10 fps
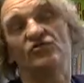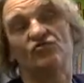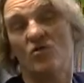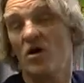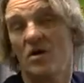
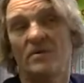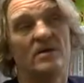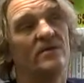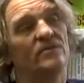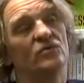drama,
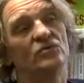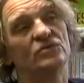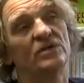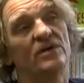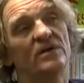of
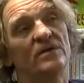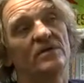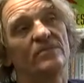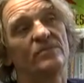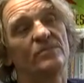course,
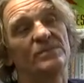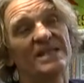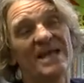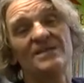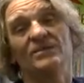
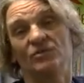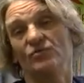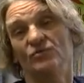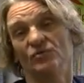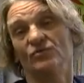tend
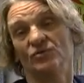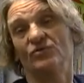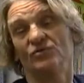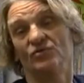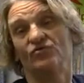
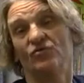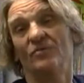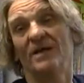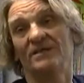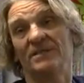towards the
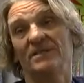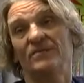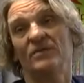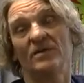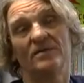traumatic.
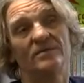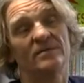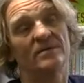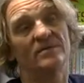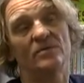
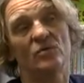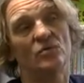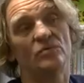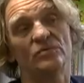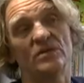
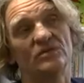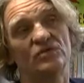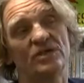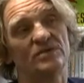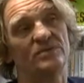
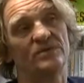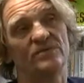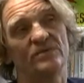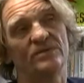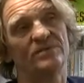Shakespeare's
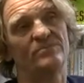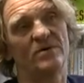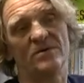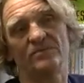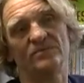full of it, the
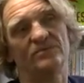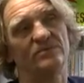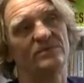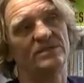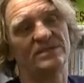Bible's
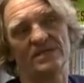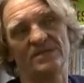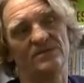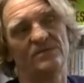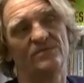full of it,
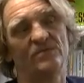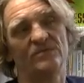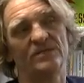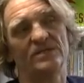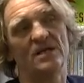Dickens is full
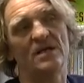of it,